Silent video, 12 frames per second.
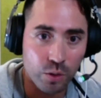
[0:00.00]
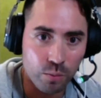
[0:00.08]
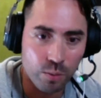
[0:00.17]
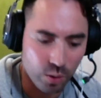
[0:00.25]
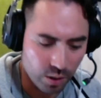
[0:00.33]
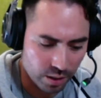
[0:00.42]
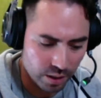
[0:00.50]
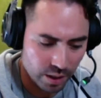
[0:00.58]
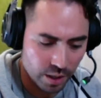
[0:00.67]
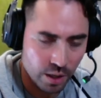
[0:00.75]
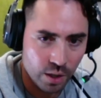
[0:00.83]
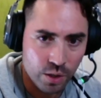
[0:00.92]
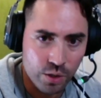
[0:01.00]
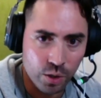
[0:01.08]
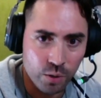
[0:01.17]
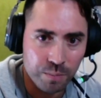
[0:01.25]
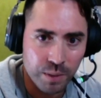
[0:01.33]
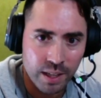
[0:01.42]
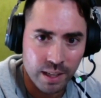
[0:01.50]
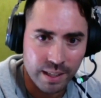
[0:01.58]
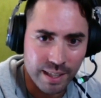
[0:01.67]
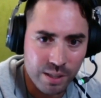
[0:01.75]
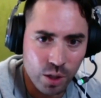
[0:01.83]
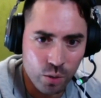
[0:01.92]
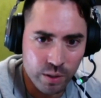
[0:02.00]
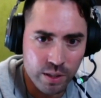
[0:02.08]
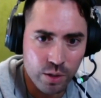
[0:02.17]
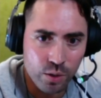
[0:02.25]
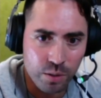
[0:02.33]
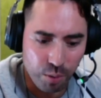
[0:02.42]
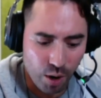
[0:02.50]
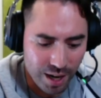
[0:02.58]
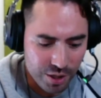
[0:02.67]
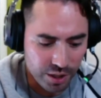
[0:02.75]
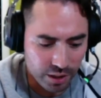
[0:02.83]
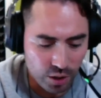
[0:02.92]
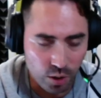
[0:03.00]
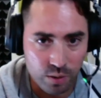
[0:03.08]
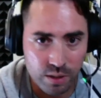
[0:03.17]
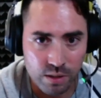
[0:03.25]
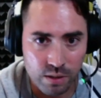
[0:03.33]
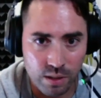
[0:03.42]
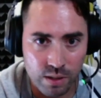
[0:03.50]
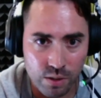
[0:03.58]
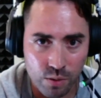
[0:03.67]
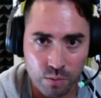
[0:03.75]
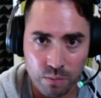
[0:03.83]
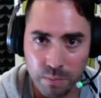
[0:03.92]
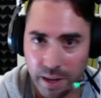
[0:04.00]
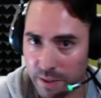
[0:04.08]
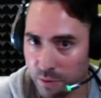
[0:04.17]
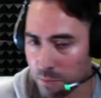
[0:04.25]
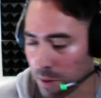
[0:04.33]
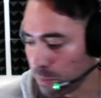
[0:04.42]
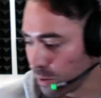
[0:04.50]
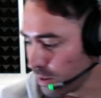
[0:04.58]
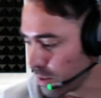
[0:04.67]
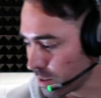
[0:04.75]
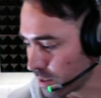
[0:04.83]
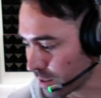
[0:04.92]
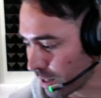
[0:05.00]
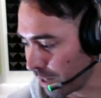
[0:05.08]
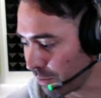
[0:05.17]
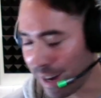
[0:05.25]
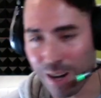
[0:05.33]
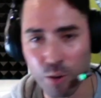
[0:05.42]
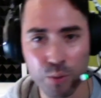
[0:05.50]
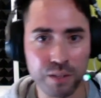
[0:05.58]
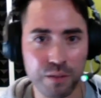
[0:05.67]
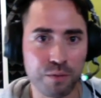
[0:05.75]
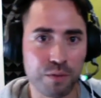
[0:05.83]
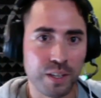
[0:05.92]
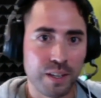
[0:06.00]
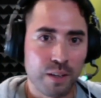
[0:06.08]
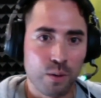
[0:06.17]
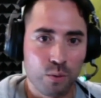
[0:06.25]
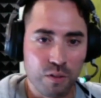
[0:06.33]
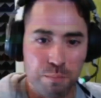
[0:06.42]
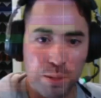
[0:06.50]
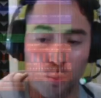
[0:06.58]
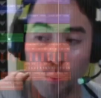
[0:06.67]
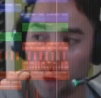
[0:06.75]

you more. So let's go into the project notes. As, as you might have remembered, this is kind of how we've we've been